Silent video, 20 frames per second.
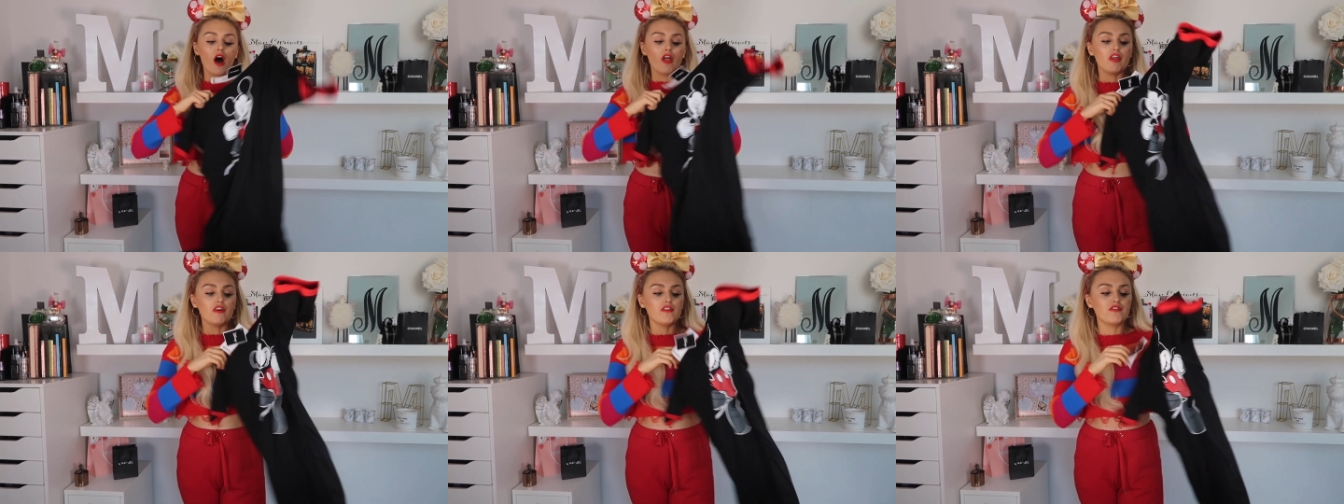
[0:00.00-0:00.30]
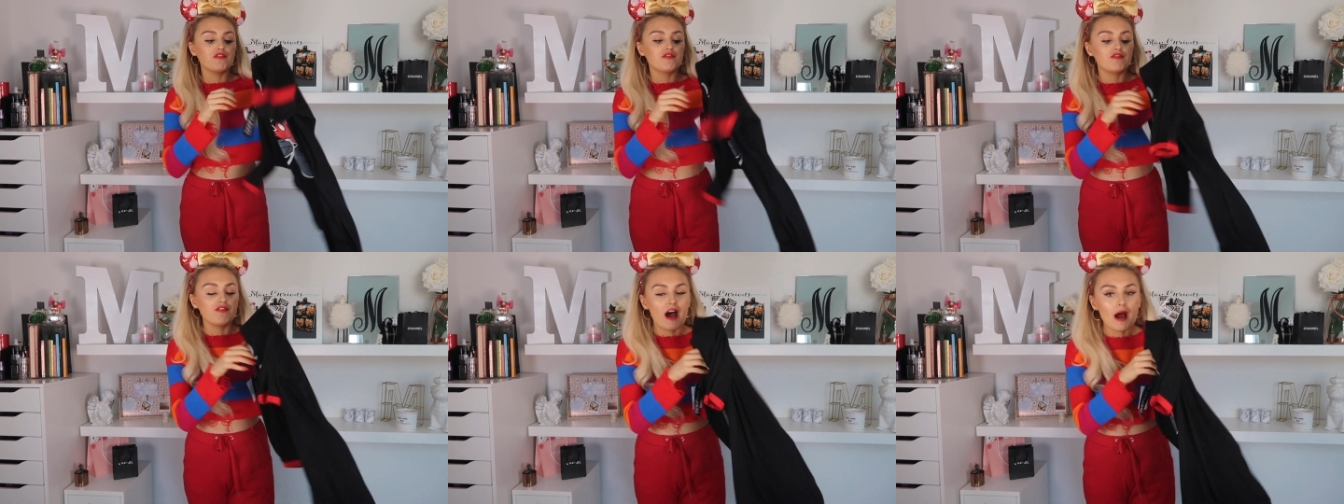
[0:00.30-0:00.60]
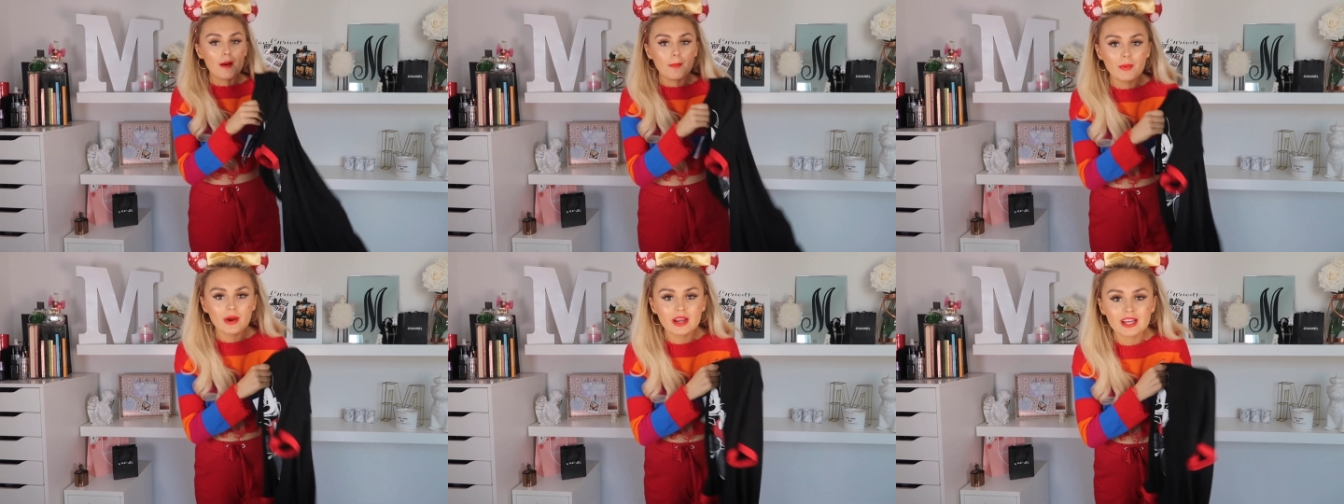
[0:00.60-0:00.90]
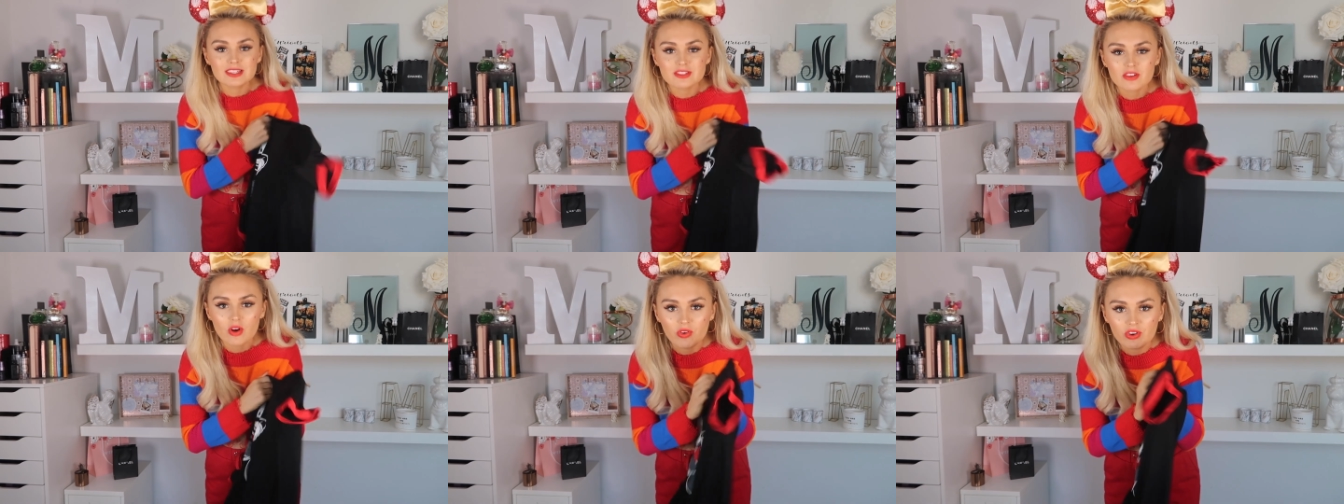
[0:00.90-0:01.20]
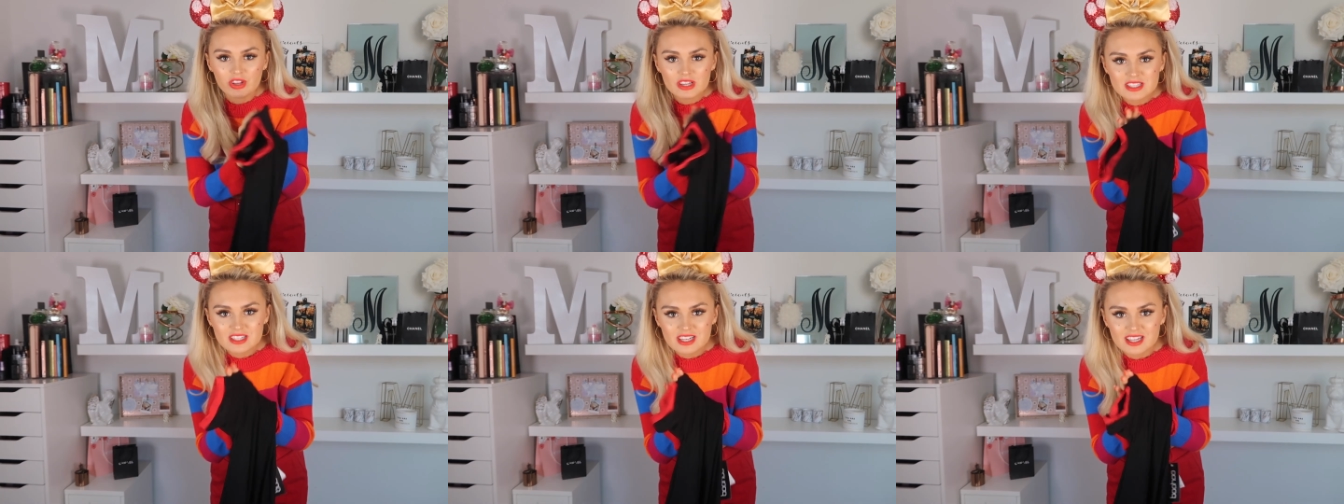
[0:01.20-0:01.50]
the fabric is
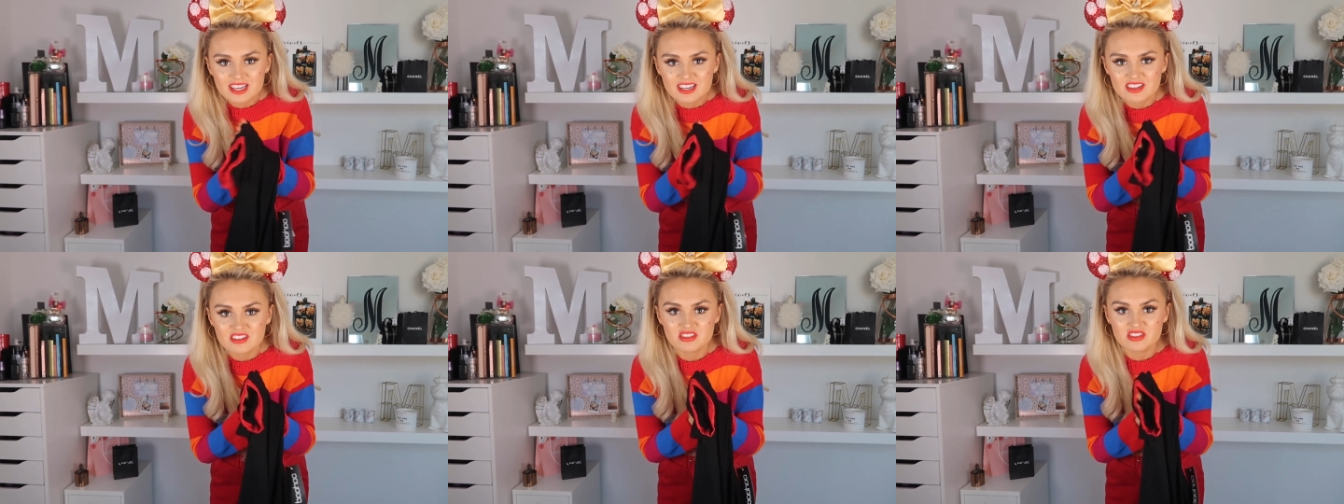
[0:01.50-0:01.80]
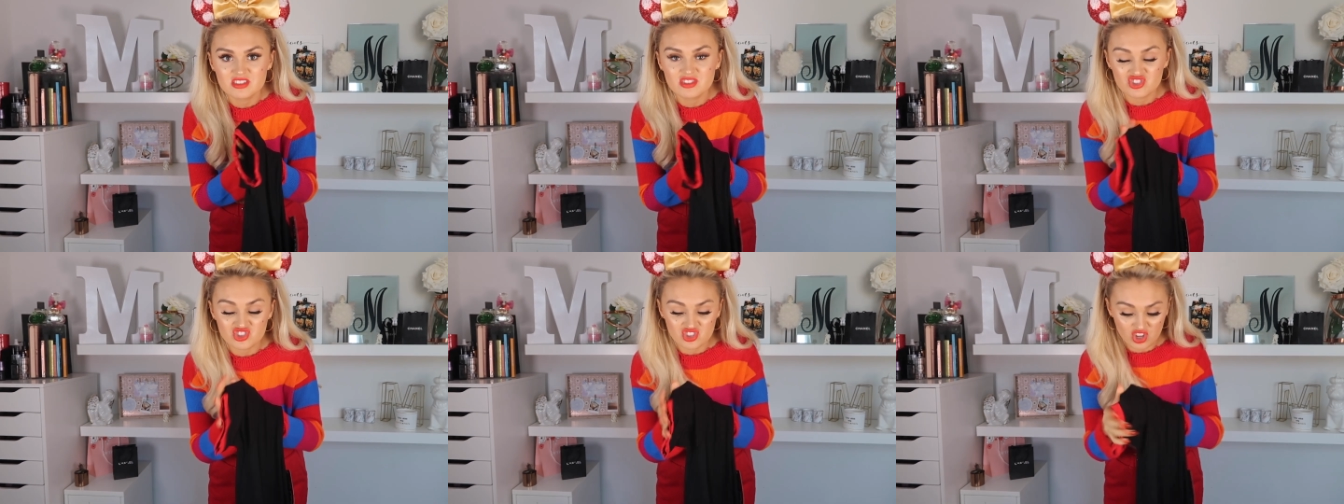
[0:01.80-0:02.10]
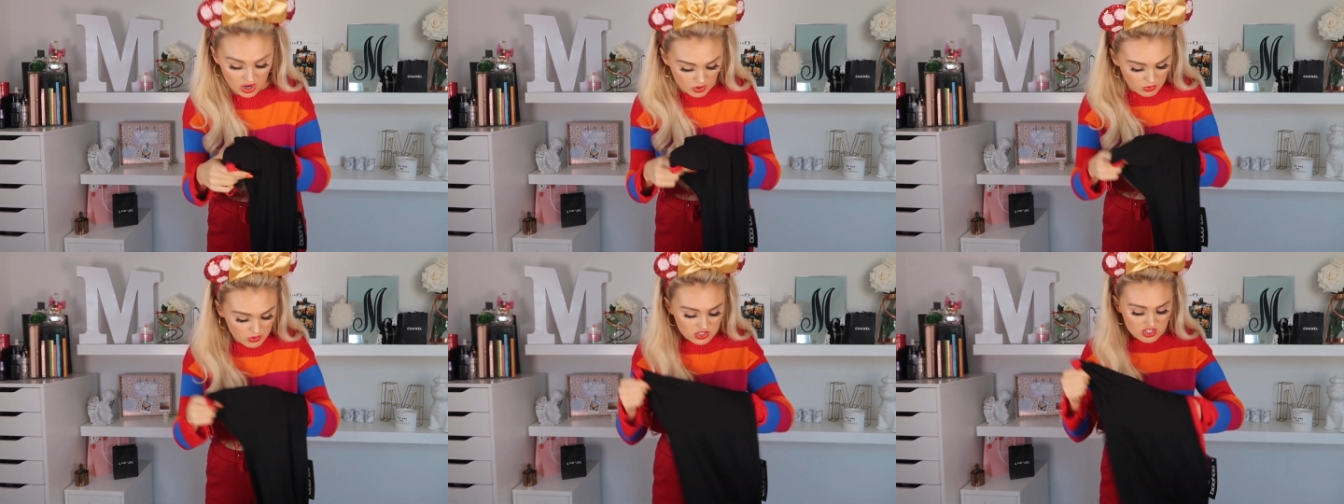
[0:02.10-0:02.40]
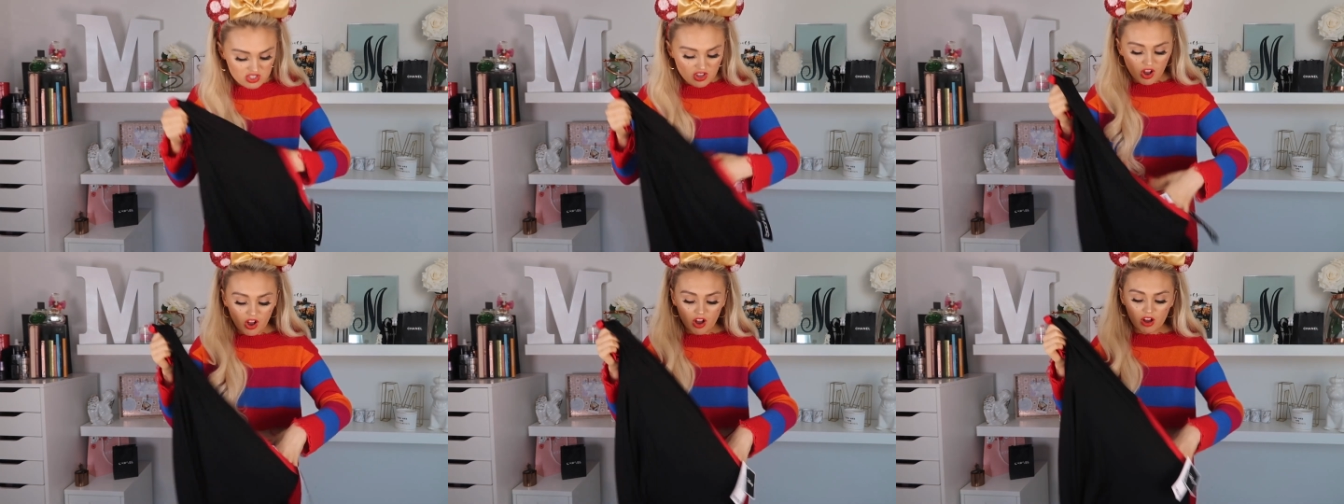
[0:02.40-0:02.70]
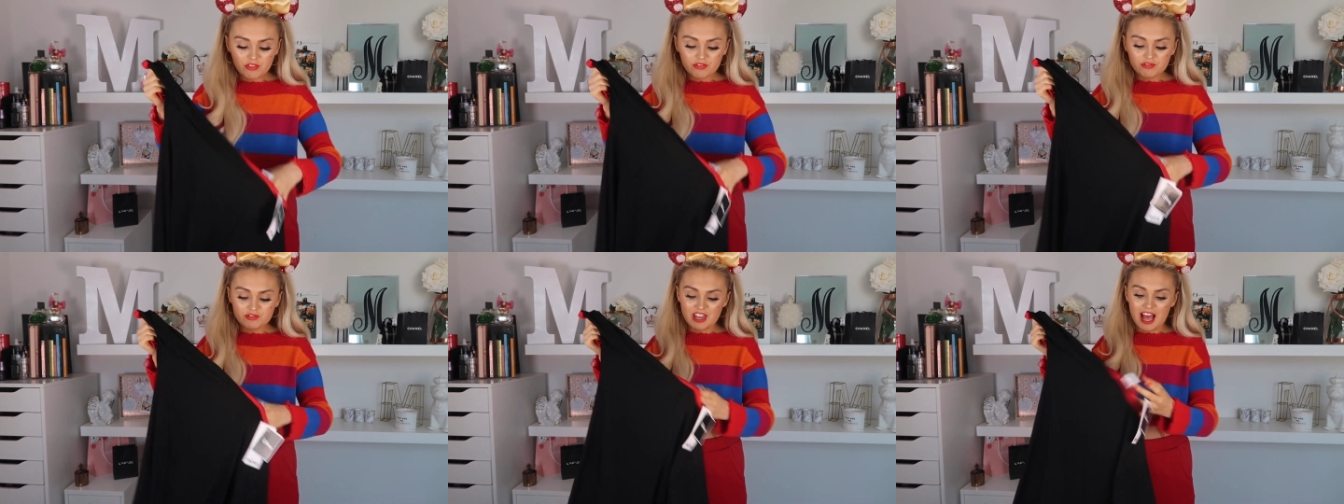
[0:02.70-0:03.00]
honestly so
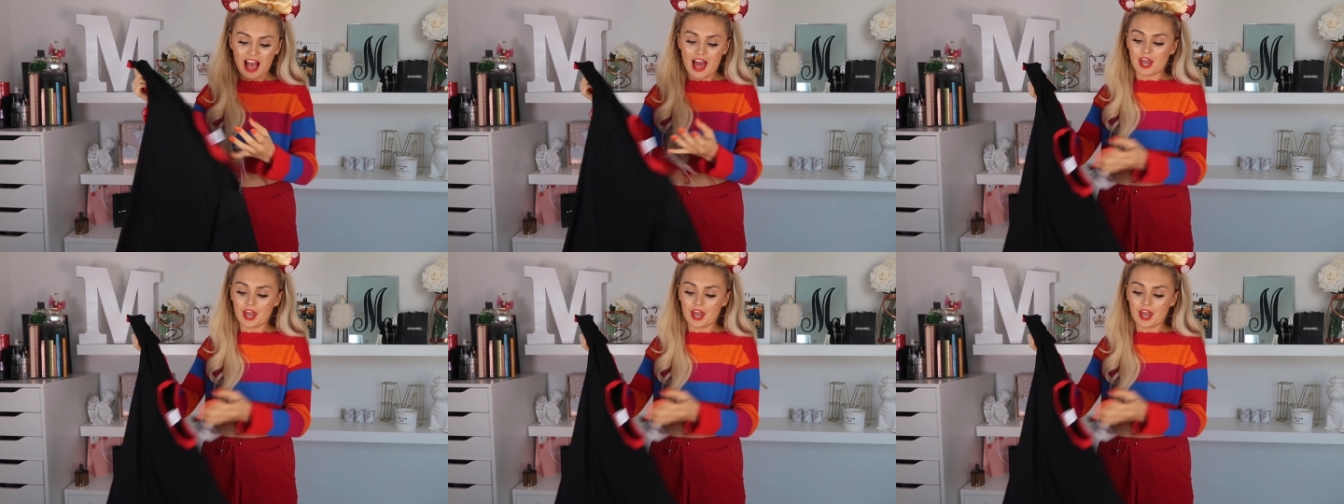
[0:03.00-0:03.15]
soft